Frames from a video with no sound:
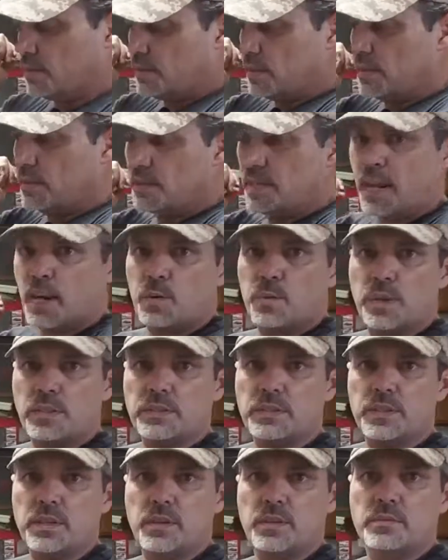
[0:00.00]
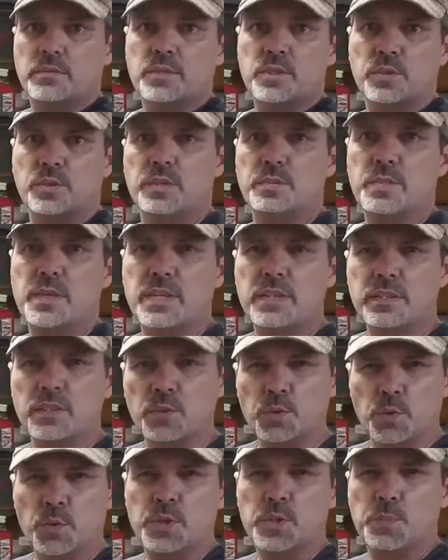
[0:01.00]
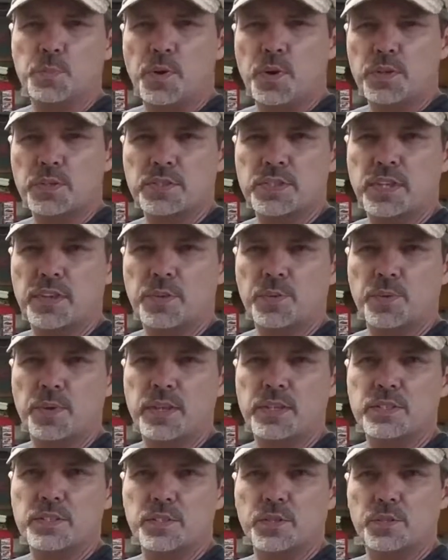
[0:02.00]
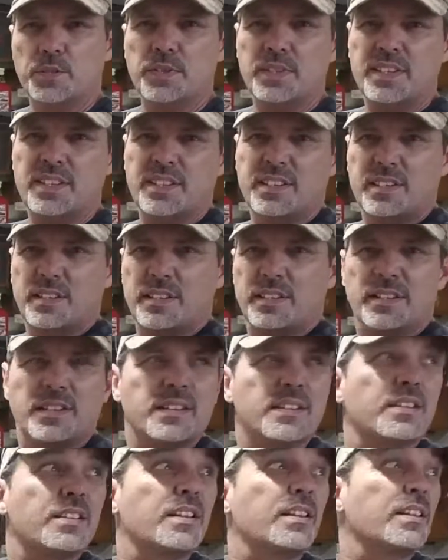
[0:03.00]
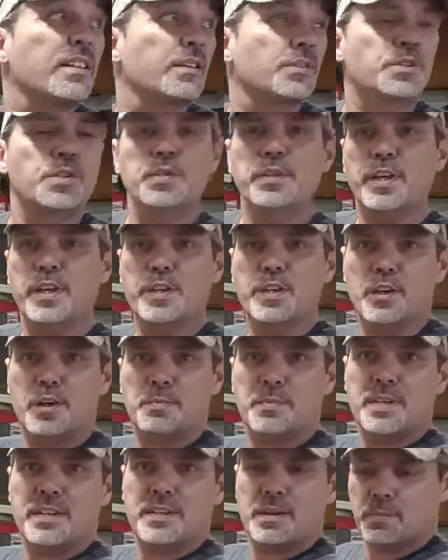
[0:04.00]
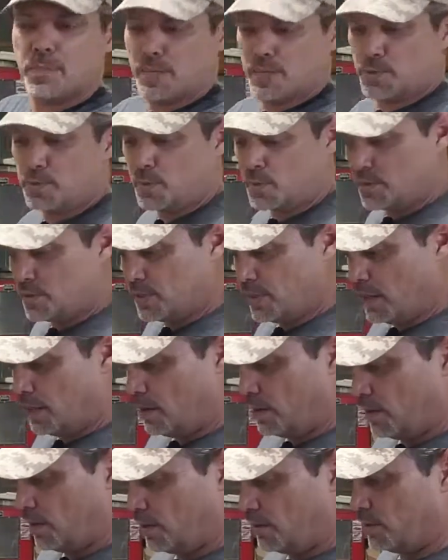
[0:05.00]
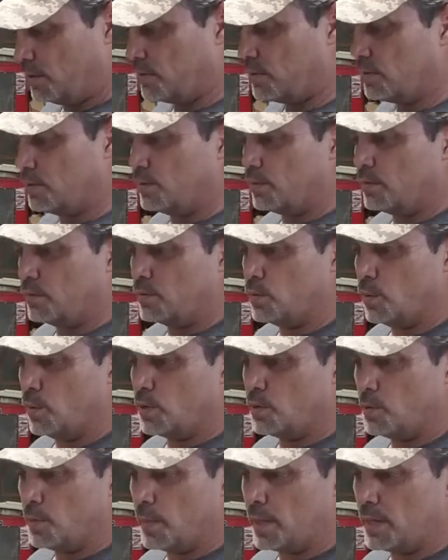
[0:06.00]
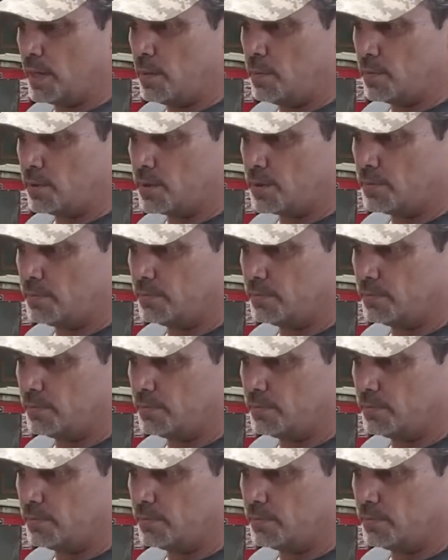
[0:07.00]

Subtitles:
And tack welded on. So let me get the noisy parts out of the way so it didn't get too late on me and I make too much noise for my neighbors.